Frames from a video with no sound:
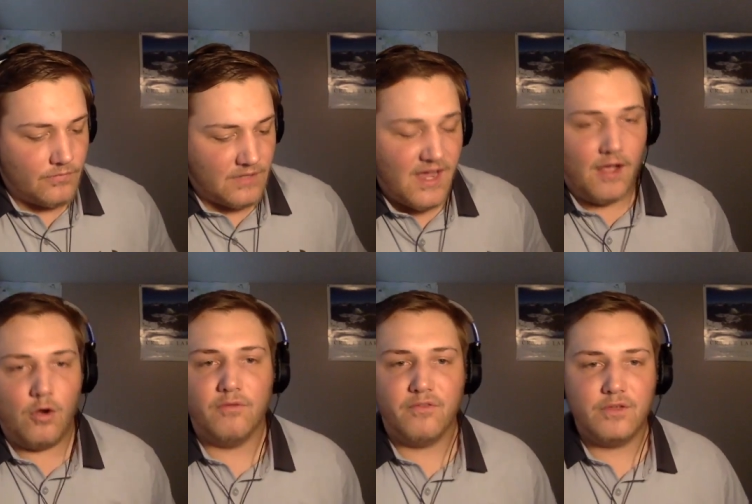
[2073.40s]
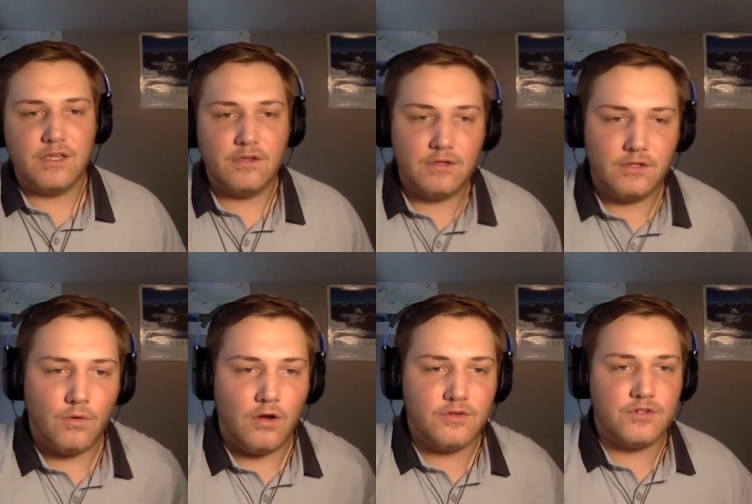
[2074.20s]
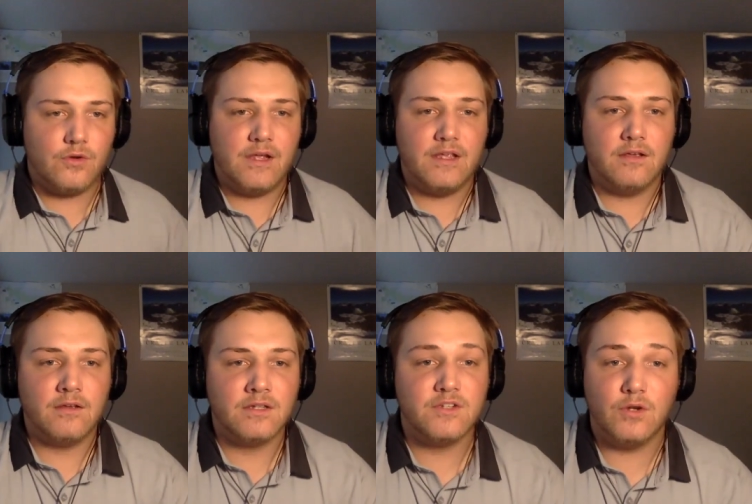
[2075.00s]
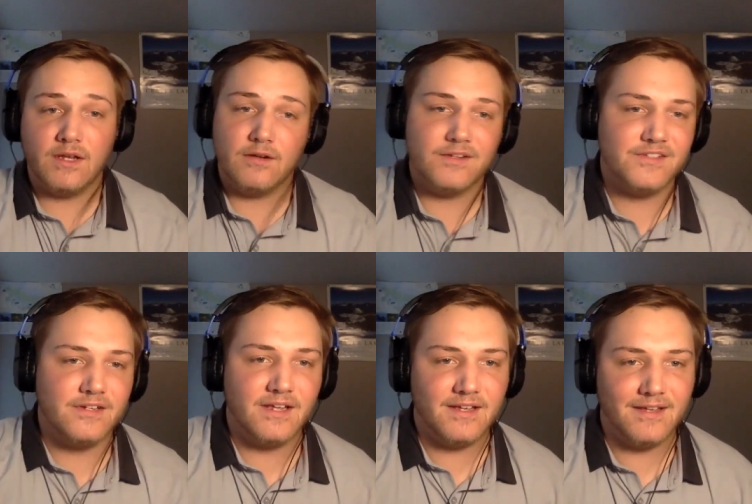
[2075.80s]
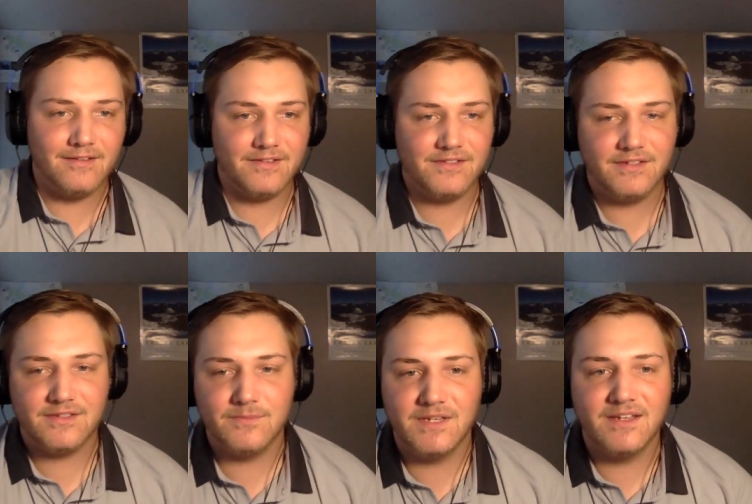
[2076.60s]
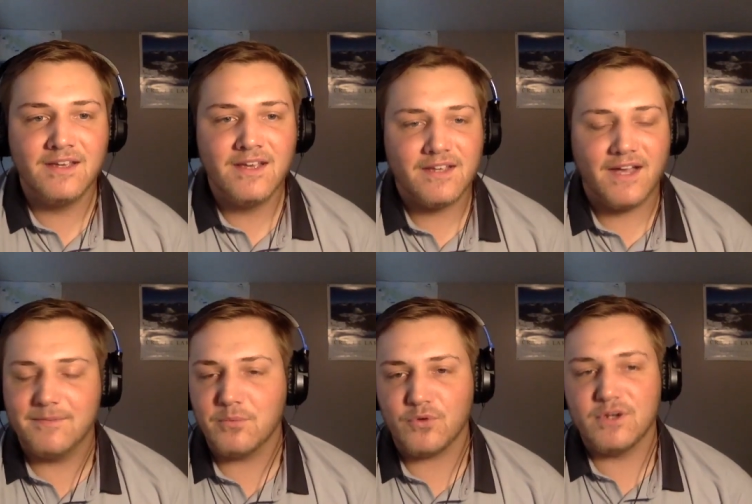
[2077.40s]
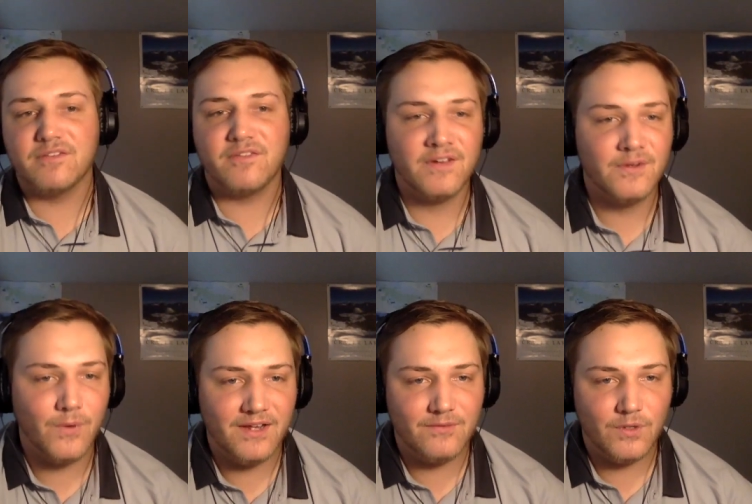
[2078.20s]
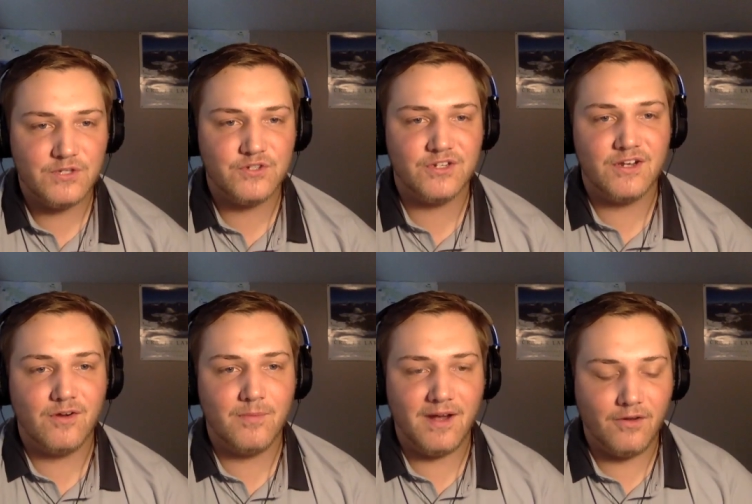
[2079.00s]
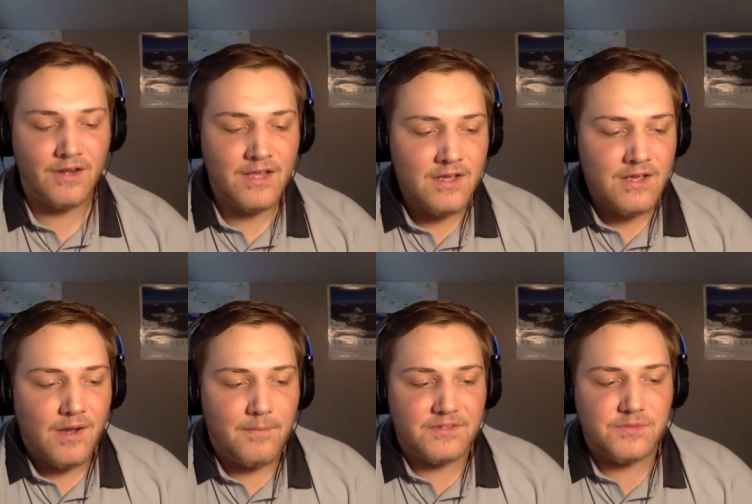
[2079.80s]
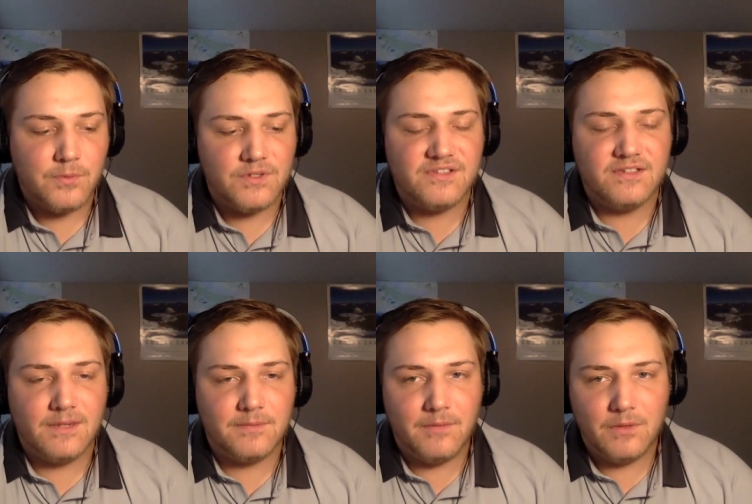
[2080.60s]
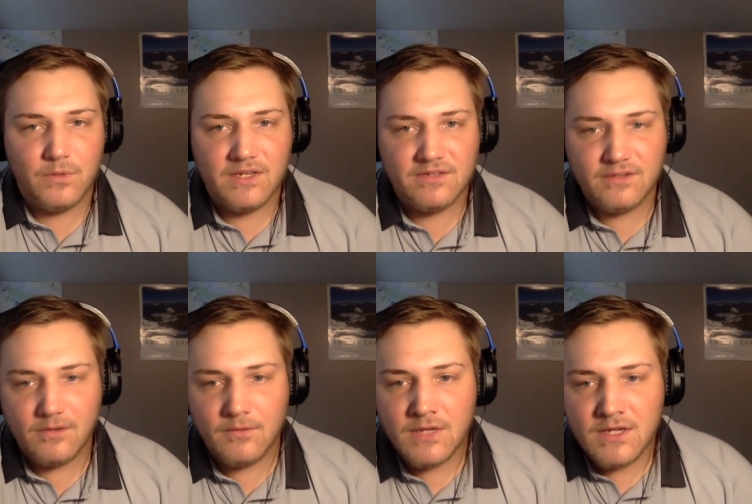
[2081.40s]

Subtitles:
yeah, hopefully you all enjoy tuning in on Sunday and listening to me kind of brief what you should know about sports in the upcoming week. So